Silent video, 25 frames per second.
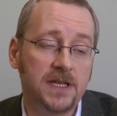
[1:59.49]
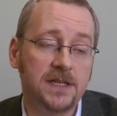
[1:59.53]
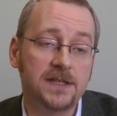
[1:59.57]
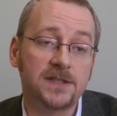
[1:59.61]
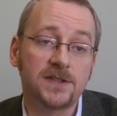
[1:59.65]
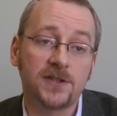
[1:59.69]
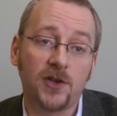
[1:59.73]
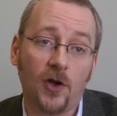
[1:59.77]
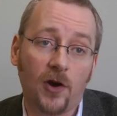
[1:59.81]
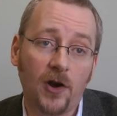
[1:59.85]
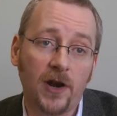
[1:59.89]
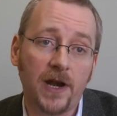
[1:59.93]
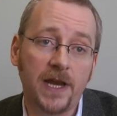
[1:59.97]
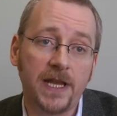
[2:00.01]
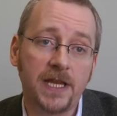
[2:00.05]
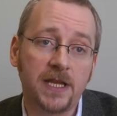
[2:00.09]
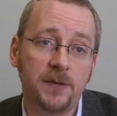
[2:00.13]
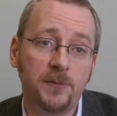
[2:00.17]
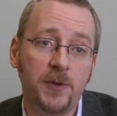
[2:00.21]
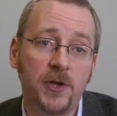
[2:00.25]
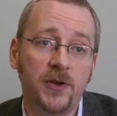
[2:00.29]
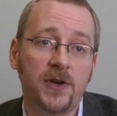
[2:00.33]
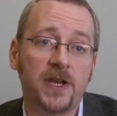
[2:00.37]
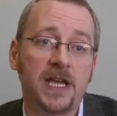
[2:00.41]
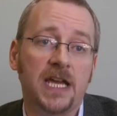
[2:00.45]
scholarly
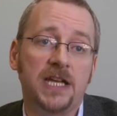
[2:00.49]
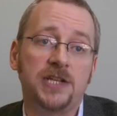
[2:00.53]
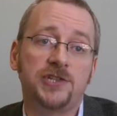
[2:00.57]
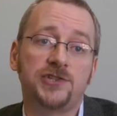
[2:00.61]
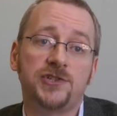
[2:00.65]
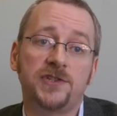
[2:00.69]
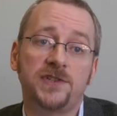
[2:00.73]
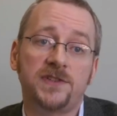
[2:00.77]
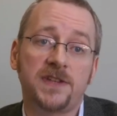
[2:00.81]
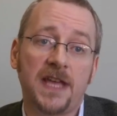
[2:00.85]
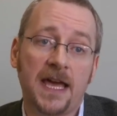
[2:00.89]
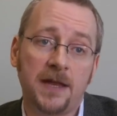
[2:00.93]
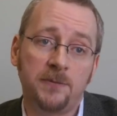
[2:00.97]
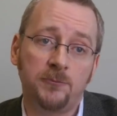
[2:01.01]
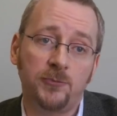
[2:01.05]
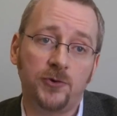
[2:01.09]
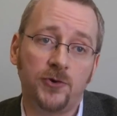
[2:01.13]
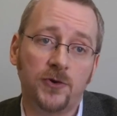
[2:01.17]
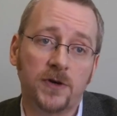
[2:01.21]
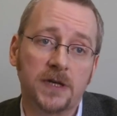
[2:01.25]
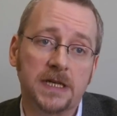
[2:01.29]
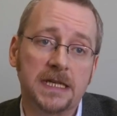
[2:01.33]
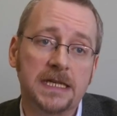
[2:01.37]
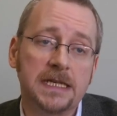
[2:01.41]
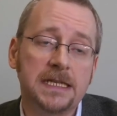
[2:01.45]
communications
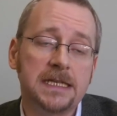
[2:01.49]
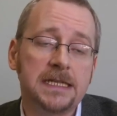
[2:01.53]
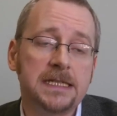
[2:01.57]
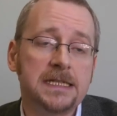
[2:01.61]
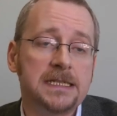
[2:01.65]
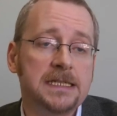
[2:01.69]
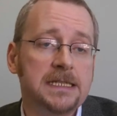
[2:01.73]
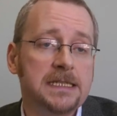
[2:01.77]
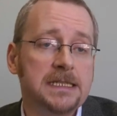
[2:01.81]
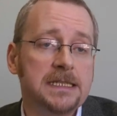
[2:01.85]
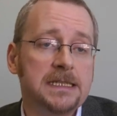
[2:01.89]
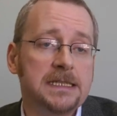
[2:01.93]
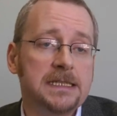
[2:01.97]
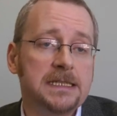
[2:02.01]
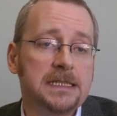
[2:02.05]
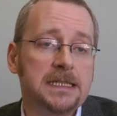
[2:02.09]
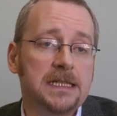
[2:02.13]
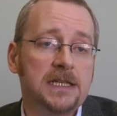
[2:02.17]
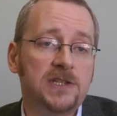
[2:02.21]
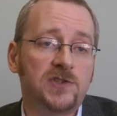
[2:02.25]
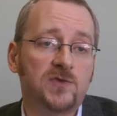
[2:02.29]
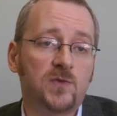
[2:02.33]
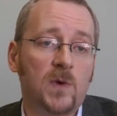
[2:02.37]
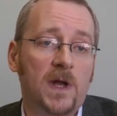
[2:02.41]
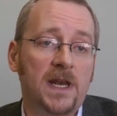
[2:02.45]
handbook,
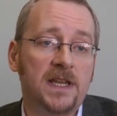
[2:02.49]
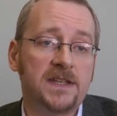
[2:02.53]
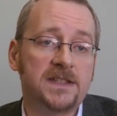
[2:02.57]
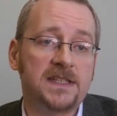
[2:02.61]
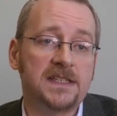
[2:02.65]
as well